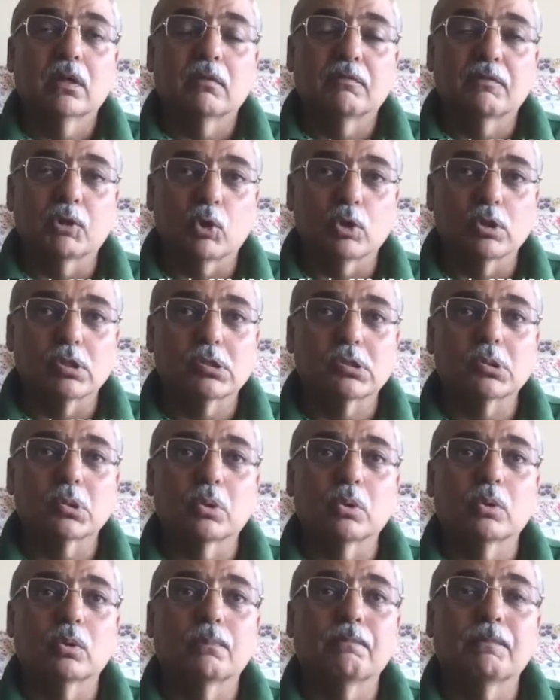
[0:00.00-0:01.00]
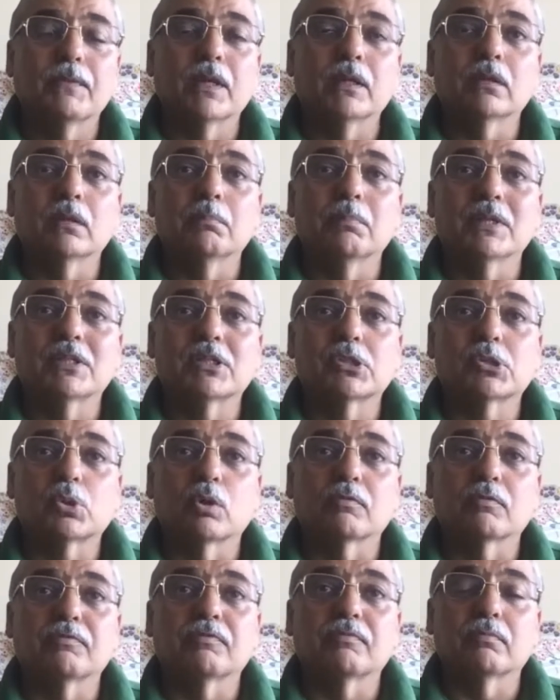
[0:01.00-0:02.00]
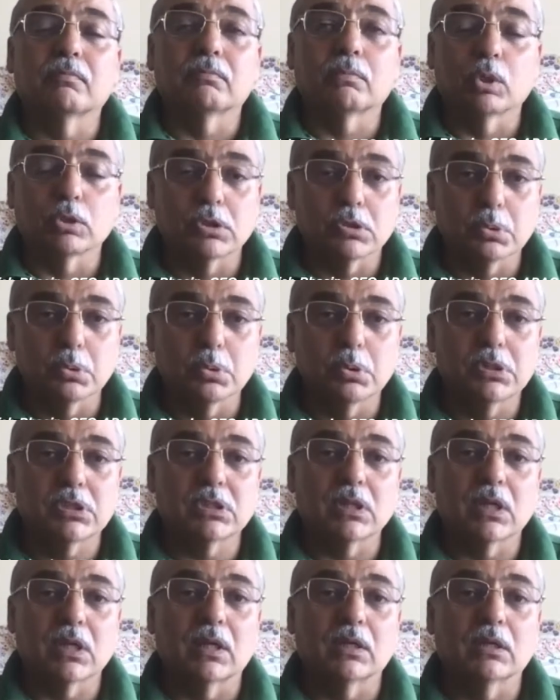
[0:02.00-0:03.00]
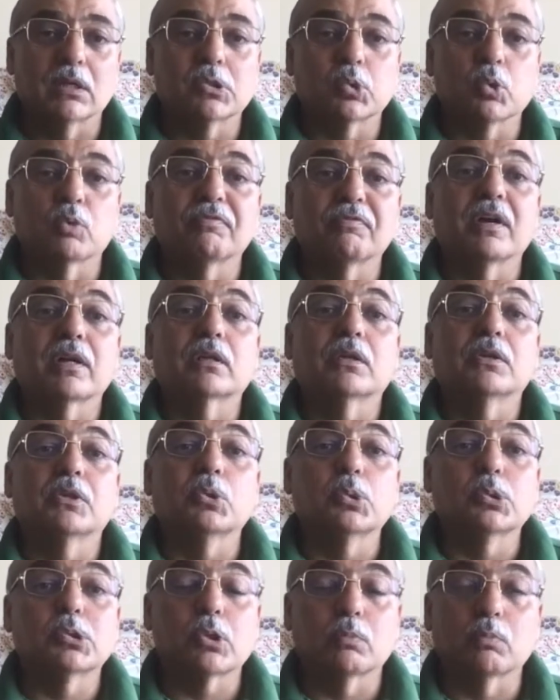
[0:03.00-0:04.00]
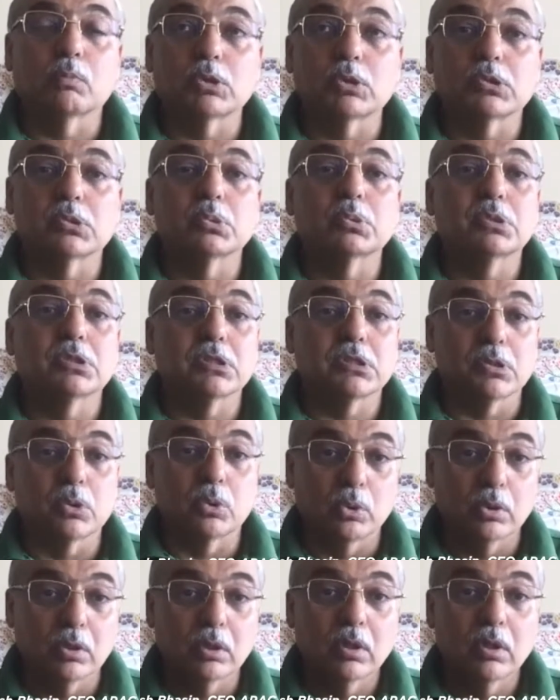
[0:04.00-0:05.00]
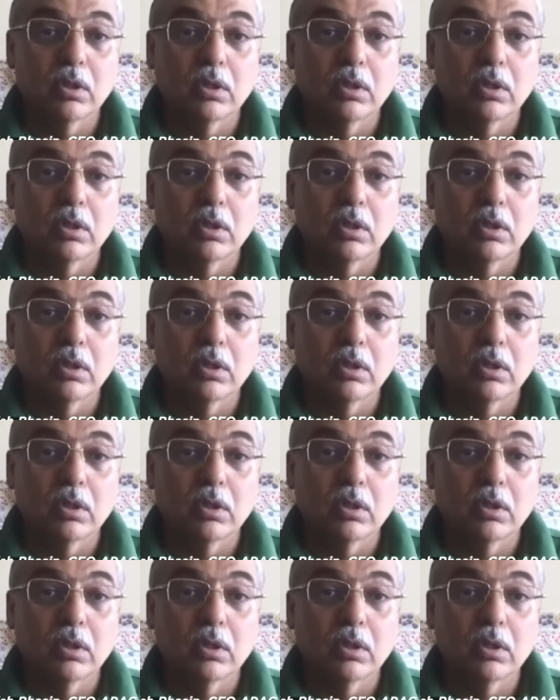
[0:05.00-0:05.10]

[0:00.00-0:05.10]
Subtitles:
We are also in the midst of monsoons. And so far the news on monsoons is good.